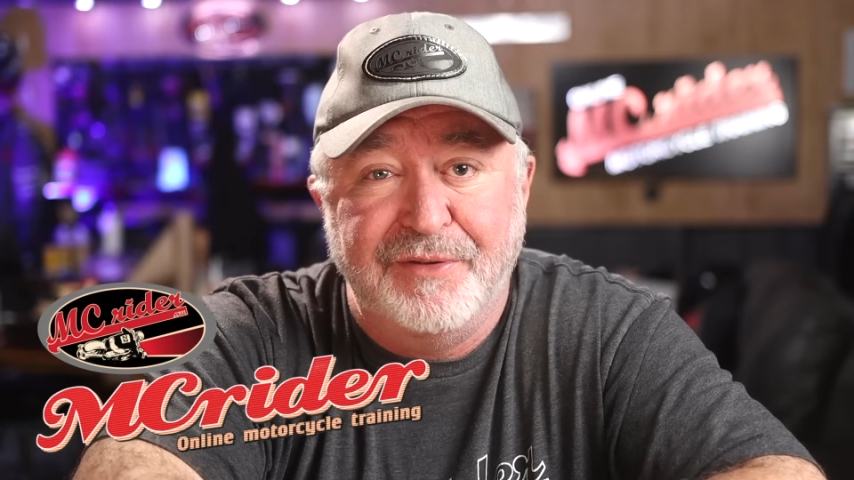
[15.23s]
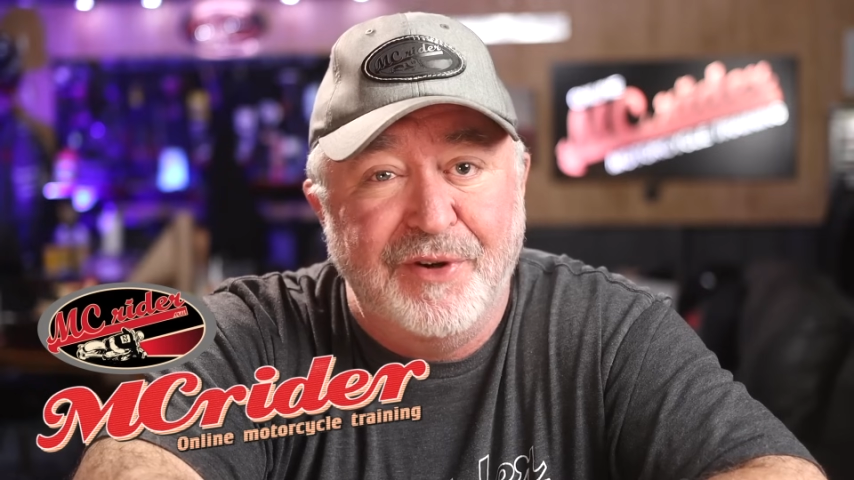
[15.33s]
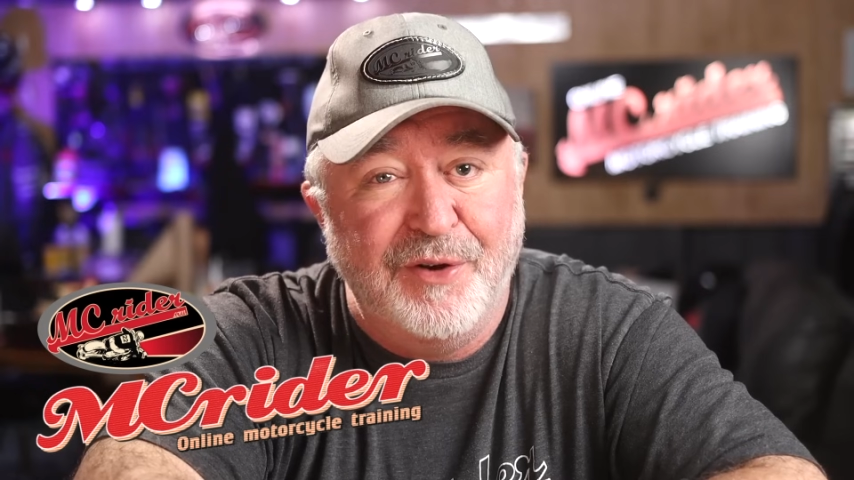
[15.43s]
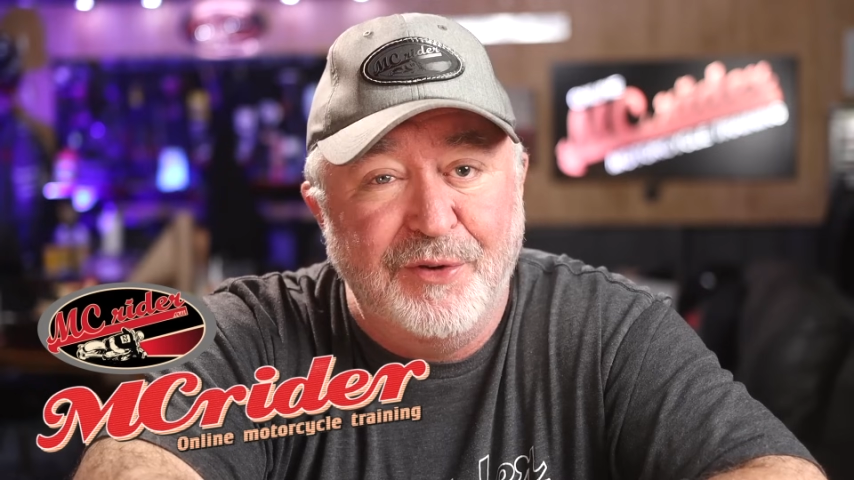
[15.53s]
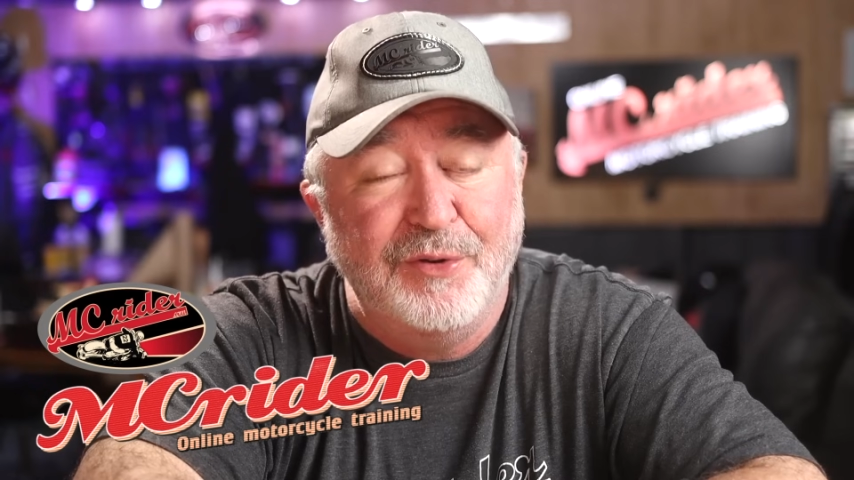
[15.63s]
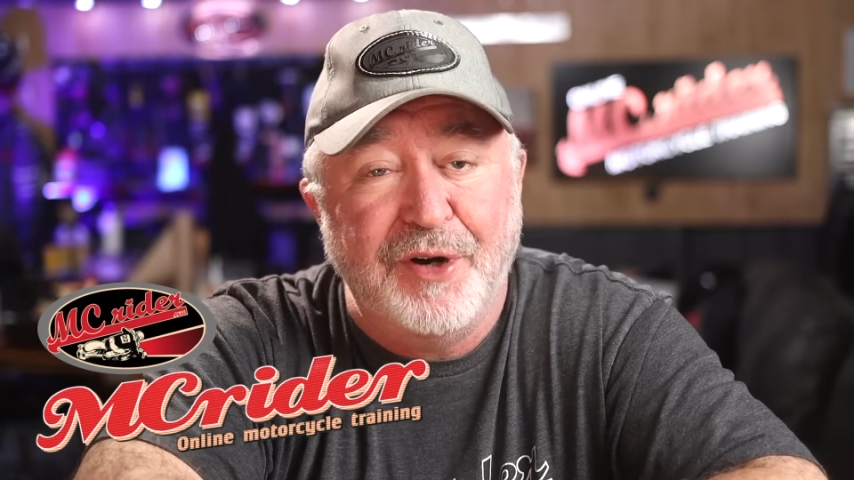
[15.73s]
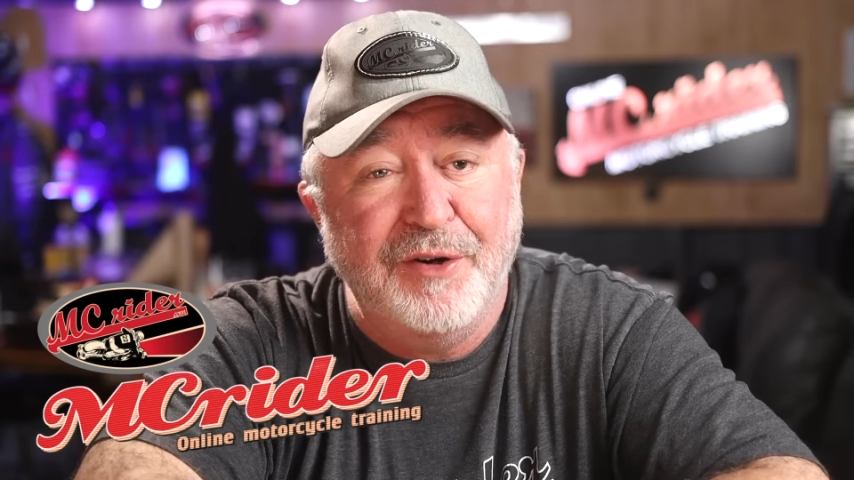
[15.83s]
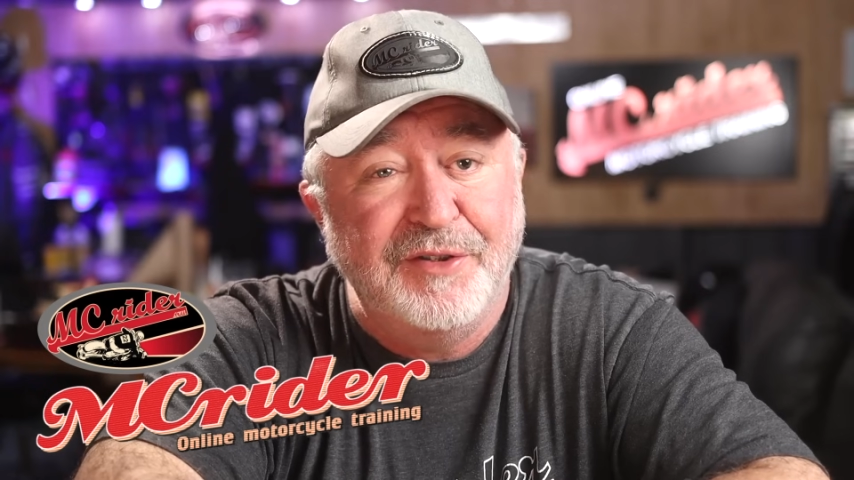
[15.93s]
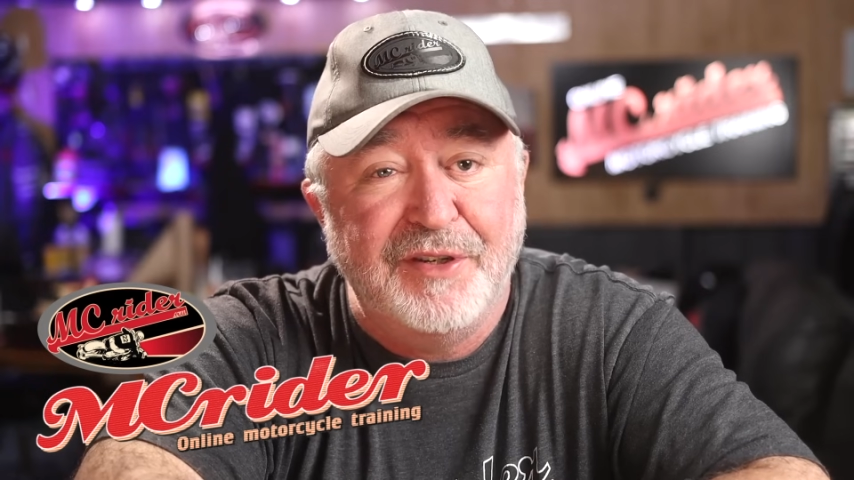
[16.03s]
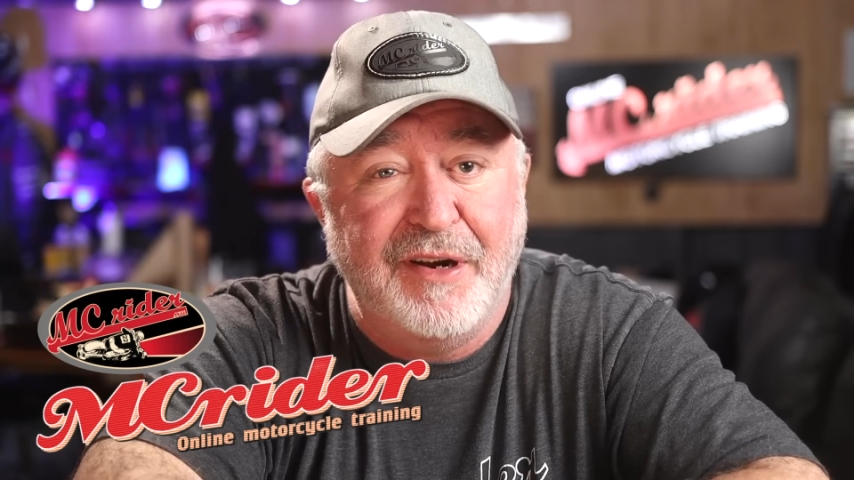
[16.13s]

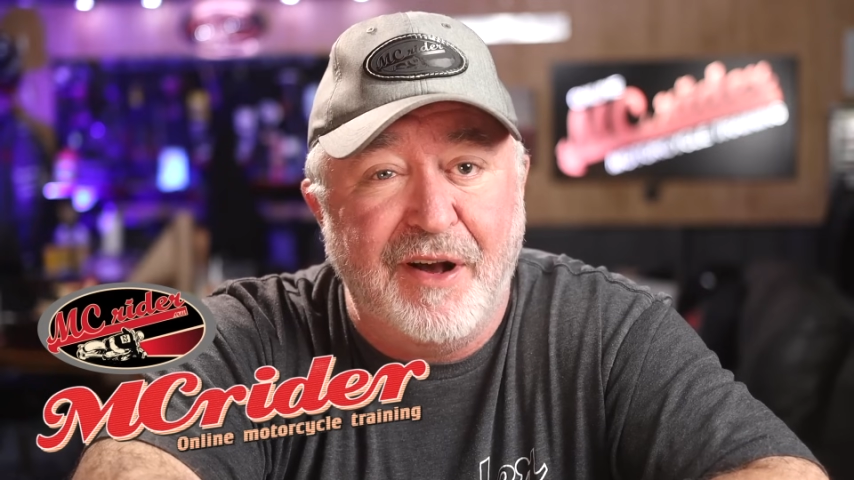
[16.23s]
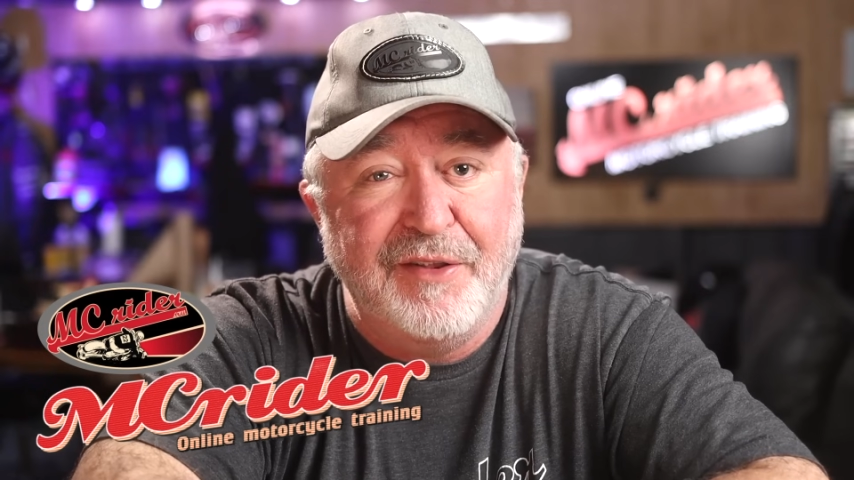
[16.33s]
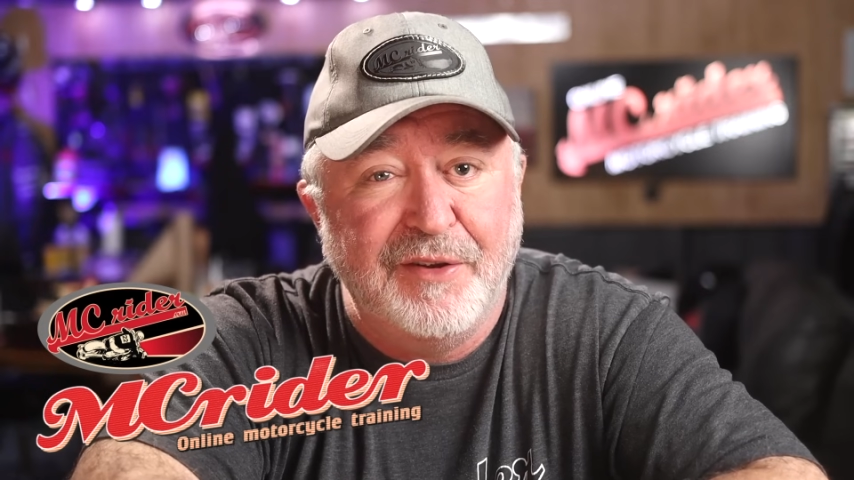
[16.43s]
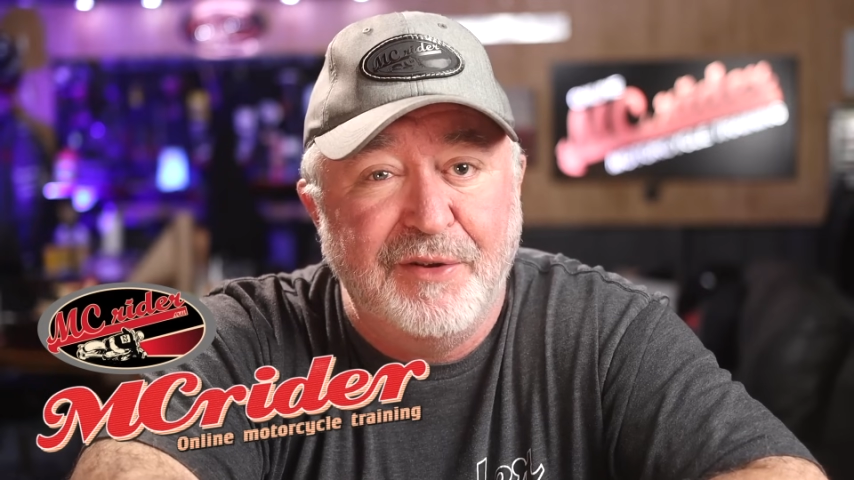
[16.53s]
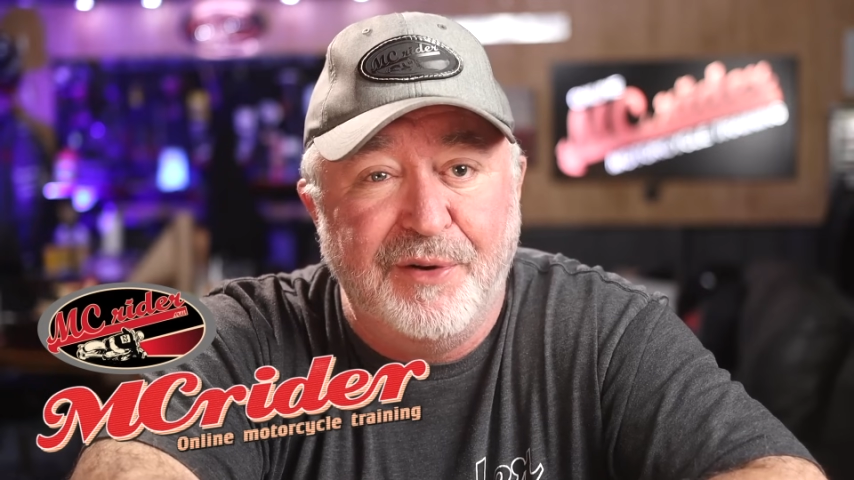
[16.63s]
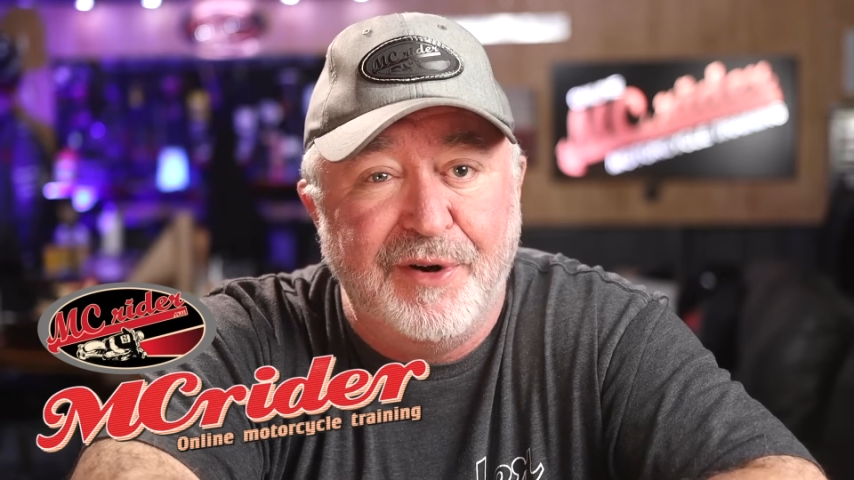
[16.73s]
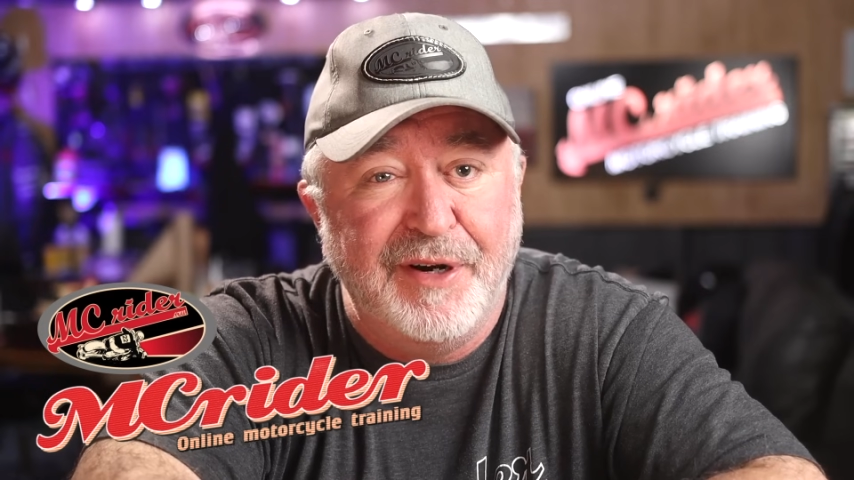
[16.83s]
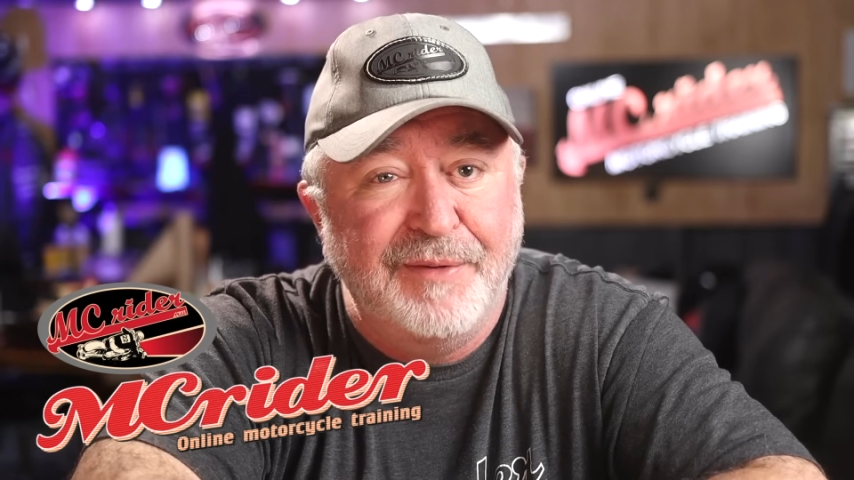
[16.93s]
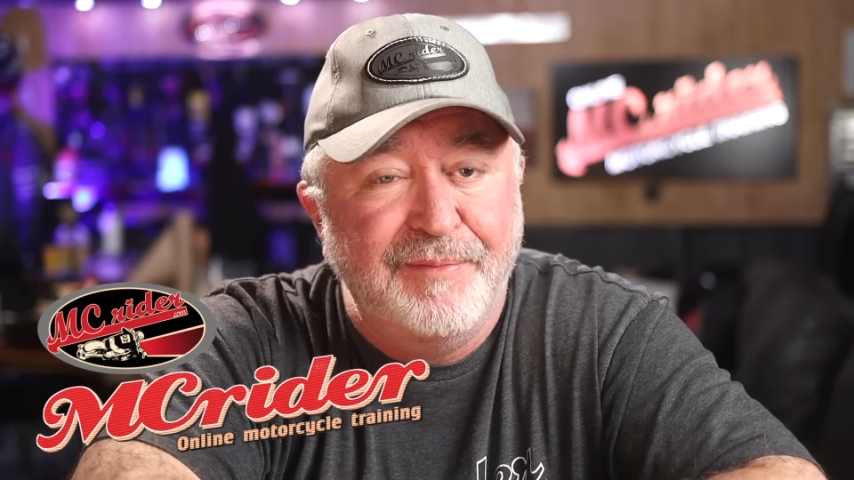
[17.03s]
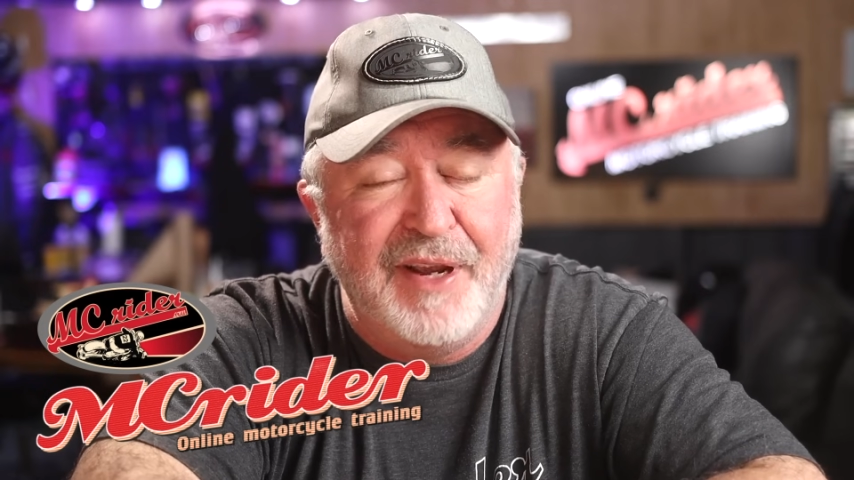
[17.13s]
U-turns get all the
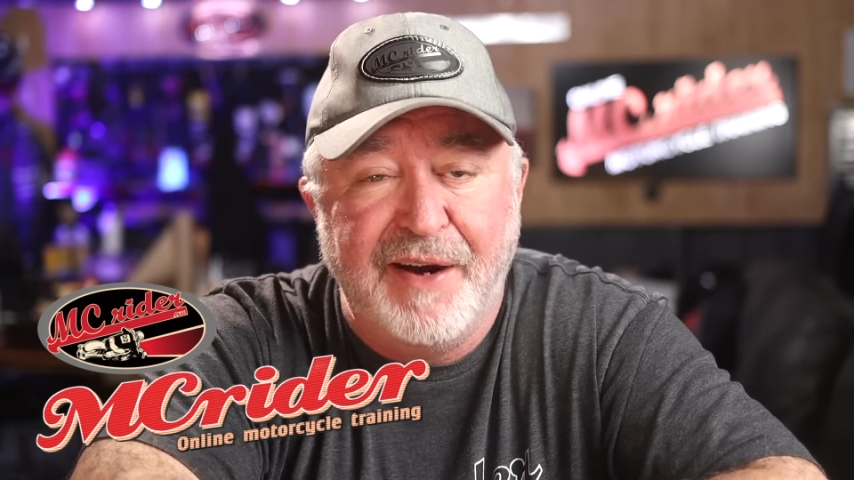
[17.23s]
glory.